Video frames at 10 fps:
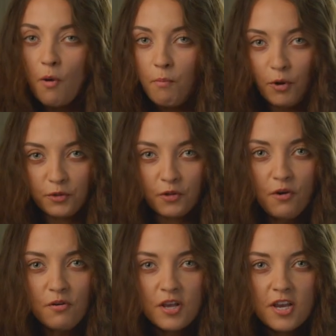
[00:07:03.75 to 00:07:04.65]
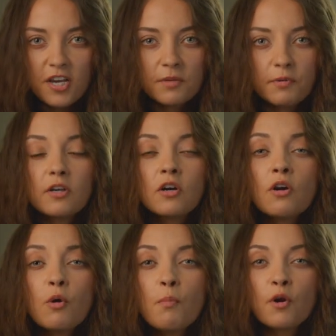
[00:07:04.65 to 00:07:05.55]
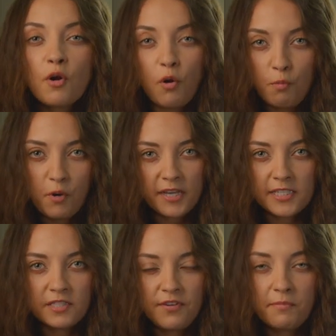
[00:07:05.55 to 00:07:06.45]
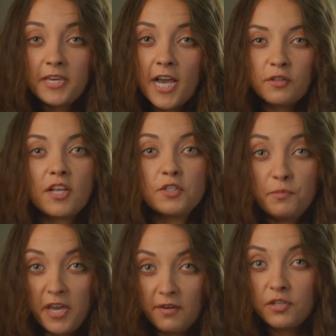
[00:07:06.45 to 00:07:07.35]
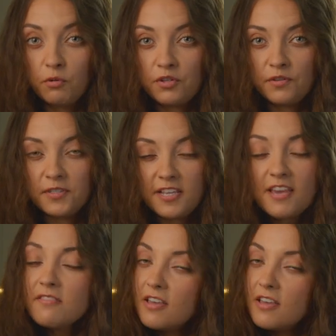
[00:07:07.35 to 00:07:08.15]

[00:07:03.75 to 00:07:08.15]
to show you step by step how to add the first device and the next one.